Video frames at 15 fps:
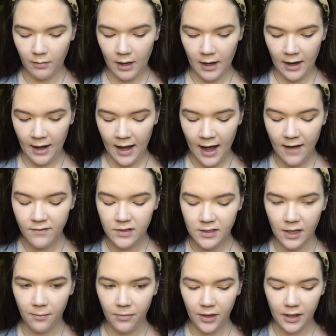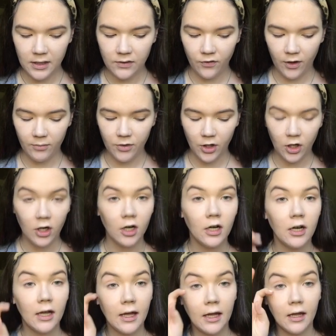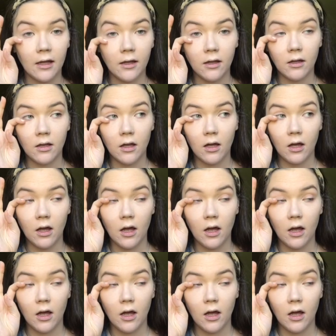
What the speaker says: I have some things from Tarte, and